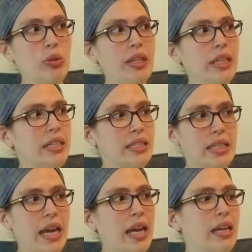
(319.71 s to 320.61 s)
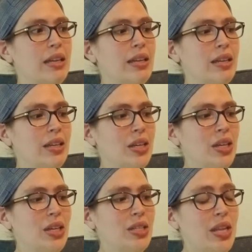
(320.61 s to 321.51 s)
Like it does not
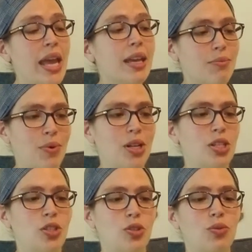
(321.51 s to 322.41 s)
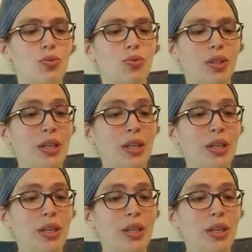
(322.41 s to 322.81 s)
take much to